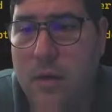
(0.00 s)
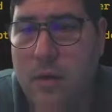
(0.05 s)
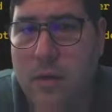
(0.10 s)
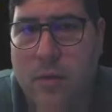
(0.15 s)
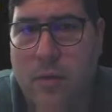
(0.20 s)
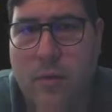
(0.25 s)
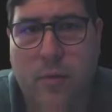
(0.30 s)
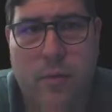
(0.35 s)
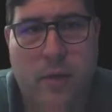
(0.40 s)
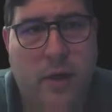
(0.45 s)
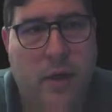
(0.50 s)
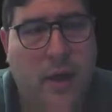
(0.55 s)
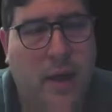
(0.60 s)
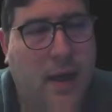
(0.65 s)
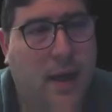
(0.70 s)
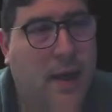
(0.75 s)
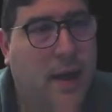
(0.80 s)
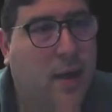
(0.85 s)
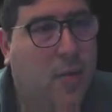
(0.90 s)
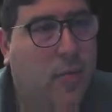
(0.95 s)
we're
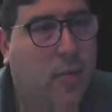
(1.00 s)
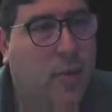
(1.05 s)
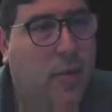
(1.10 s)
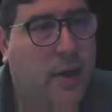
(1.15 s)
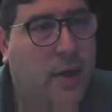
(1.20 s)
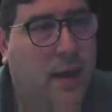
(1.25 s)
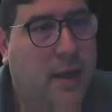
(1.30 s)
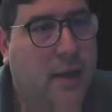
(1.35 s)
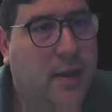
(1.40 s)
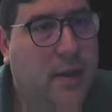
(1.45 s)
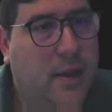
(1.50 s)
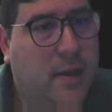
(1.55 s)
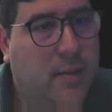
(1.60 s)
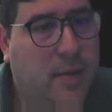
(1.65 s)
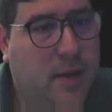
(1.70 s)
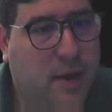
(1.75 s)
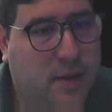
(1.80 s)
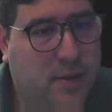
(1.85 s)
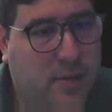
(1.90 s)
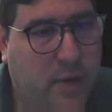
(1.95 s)
not outputting anything
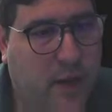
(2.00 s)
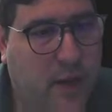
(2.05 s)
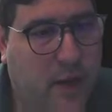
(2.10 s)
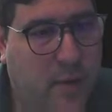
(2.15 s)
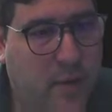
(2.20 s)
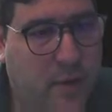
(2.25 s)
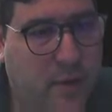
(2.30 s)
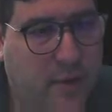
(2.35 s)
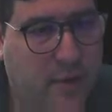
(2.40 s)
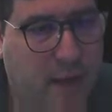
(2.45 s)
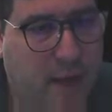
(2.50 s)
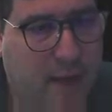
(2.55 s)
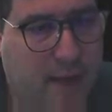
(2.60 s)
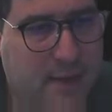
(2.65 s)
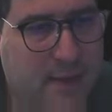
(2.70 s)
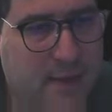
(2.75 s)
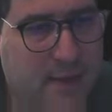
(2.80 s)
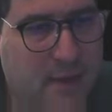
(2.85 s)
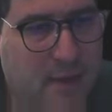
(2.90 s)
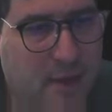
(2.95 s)
because we got rid of
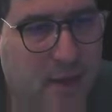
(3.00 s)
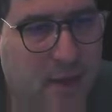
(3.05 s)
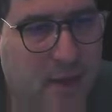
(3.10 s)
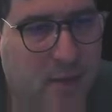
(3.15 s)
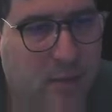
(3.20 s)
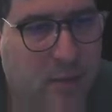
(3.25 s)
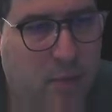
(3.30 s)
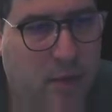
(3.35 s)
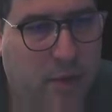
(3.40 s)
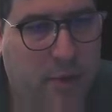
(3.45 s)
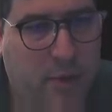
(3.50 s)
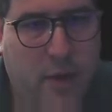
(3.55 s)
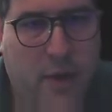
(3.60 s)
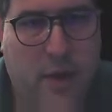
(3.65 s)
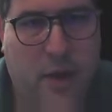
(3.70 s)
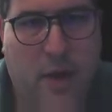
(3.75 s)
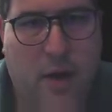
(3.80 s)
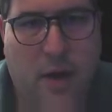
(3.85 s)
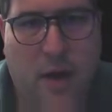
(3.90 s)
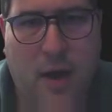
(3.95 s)
that. But if we
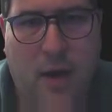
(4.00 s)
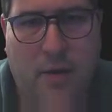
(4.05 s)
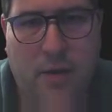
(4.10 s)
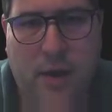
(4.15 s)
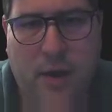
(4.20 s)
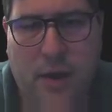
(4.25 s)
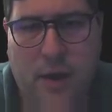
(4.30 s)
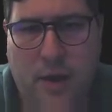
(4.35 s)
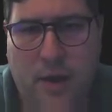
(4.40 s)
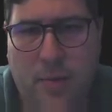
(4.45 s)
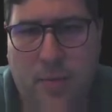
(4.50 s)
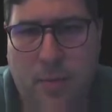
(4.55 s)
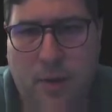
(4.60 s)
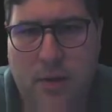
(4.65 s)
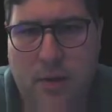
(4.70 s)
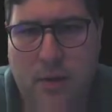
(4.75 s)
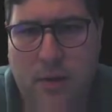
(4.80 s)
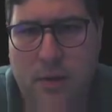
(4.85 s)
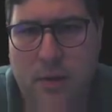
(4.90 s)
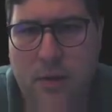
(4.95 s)
look at our
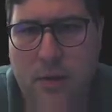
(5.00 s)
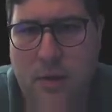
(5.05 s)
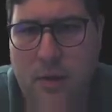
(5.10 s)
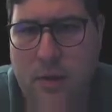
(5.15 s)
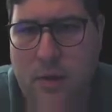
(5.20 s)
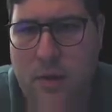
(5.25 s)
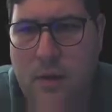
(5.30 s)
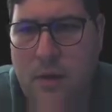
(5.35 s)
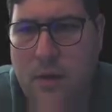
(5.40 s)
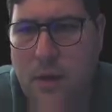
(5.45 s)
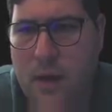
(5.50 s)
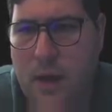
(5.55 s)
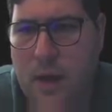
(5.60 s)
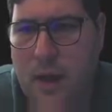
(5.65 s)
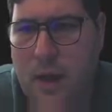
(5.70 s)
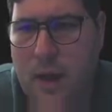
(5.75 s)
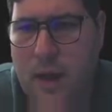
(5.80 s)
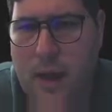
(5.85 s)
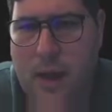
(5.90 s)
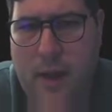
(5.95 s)
outcome,
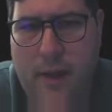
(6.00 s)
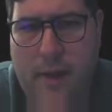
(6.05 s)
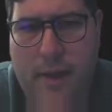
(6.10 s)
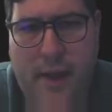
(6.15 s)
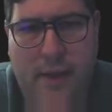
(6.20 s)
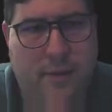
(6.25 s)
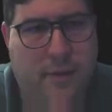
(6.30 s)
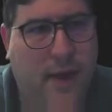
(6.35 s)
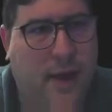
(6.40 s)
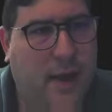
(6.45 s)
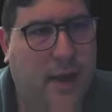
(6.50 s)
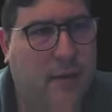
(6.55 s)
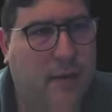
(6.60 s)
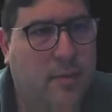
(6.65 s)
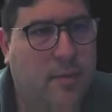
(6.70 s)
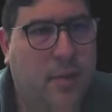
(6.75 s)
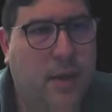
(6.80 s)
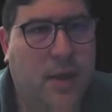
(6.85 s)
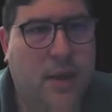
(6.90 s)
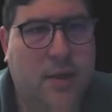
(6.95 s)
that's fine
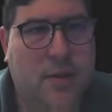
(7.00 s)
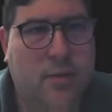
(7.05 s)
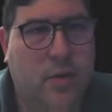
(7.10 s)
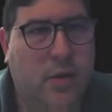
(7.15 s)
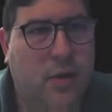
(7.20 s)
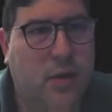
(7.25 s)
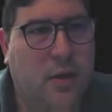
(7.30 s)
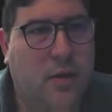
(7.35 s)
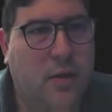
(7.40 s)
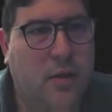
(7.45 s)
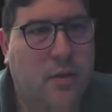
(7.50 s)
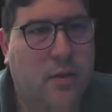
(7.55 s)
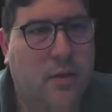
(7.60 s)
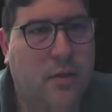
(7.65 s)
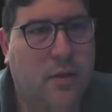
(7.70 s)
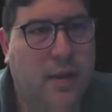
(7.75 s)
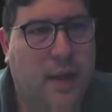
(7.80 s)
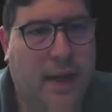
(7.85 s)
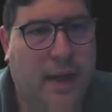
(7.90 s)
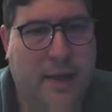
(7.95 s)
because we're
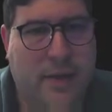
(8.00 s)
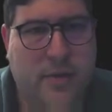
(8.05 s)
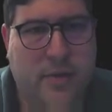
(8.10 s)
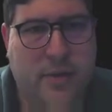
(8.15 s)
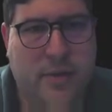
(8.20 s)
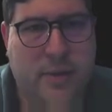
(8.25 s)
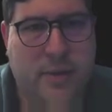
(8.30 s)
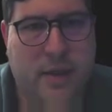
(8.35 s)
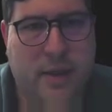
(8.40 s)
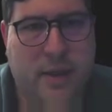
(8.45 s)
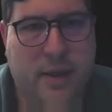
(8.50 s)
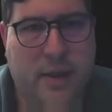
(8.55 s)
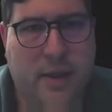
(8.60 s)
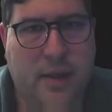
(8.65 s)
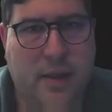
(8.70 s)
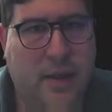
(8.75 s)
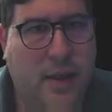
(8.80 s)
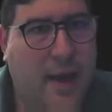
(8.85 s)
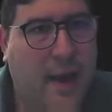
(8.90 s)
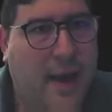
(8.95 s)
not interested
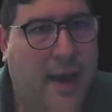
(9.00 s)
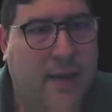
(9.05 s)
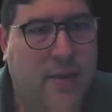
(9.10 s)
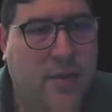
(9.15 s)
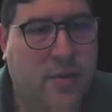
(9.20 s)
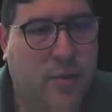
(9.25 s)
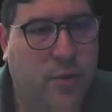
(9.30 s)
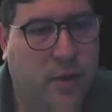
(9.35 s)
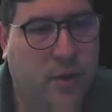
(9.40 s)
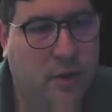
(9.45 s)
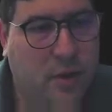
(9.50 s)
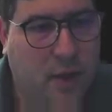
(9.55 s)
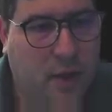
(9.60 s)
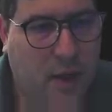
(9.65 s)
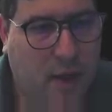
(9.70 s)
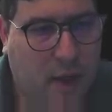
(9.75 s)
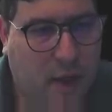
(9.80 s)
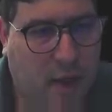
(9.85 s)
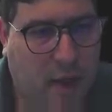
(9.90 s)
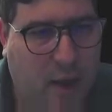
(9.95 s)
in the actual.
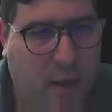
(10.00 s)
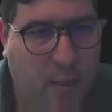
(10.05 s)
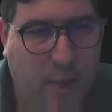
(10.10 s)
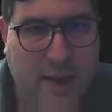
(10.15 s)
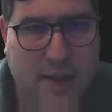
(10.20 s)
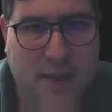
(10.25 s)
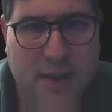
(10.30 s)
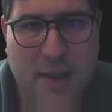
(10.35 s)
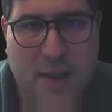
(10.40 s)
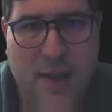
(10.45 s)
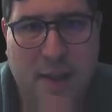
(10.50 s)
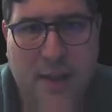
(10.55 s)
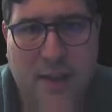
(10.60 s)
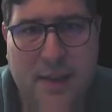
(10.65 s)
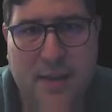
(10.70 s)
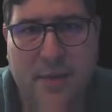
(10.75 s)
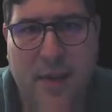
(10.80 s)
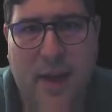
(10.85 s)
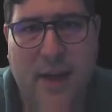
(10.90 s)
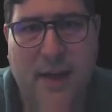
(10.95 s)
We can see that it
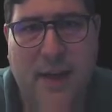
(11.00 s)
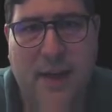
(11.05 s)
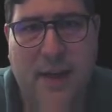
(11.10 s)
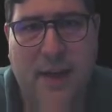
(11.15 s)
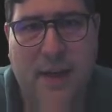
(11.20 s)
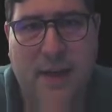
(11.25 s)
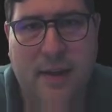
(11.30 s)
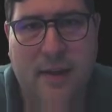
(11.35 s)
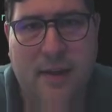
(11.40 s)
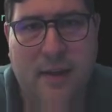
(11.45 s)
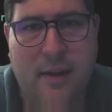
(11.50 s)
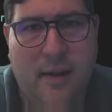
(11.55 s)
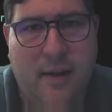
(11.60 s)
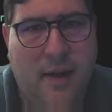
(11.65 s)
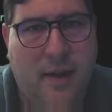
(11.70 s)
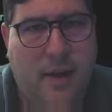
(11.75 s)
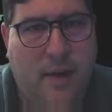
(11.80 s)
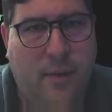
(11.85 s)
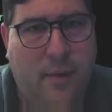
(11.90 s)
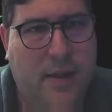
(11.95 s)
is validating,
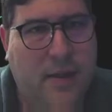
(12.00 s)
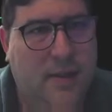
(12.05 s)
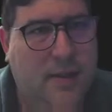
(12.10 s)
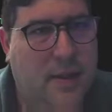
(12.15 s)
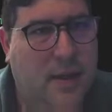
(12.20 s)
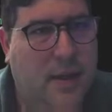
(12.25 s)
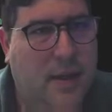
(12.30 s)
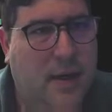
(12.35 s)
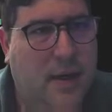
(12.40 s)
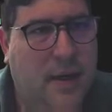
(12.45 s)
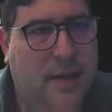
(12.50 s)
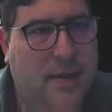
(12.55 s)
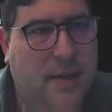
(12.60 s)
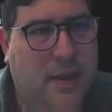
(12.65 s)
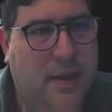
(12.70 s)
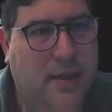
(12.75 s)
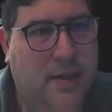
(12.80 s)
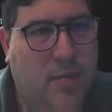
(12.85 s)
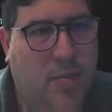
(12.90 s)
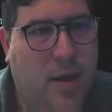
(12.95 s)
and we can see that it actually
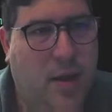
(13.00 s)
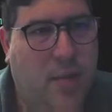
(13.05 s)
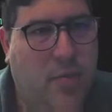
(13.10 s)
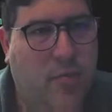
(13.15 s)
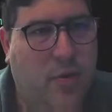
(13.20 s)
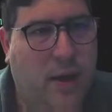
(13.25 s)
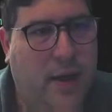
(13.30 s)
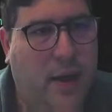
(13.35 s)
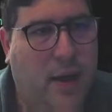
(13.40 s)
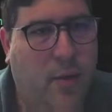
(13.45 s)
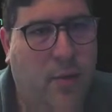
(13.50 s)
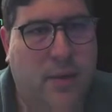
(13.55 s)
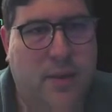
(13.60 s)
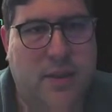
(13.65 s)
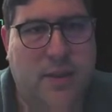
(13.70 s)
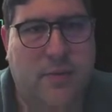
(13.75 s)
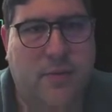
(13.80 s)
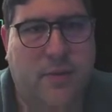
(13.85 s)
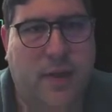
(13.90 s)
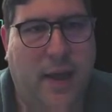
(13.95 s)
has a problem right now, which
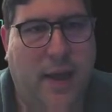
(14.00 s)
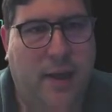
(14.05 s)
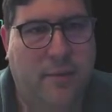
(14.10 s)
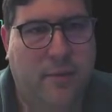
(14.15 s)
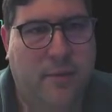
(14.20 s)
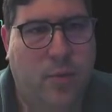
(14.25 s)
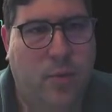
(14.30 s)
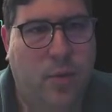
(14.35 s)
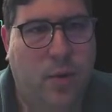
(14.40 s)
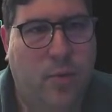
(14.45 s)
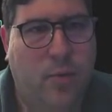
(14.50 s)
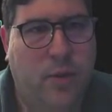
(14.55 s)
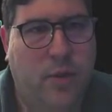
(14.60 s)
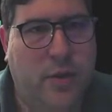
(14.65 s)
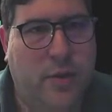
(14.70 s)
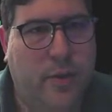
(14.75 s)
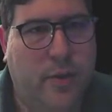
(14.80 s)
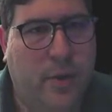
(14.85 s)
is fine for what we're doing.